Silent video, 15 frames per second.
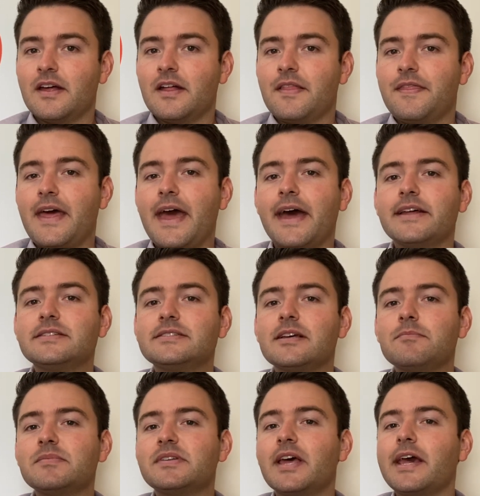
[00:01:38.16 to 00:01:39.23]
They had
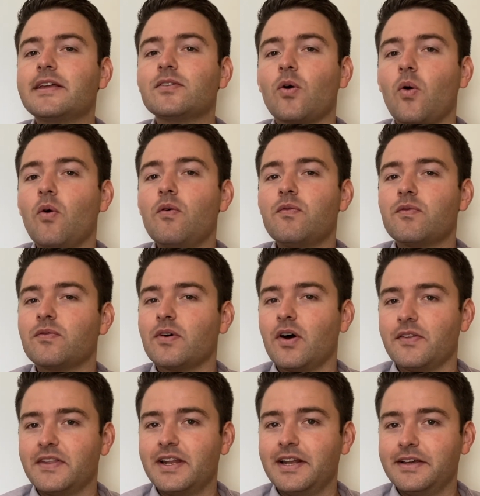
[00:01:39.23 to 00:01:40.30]
some ticked off
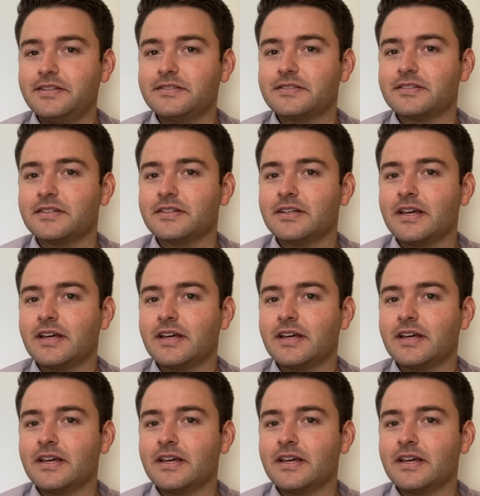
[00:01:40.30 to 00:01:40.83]
on the list,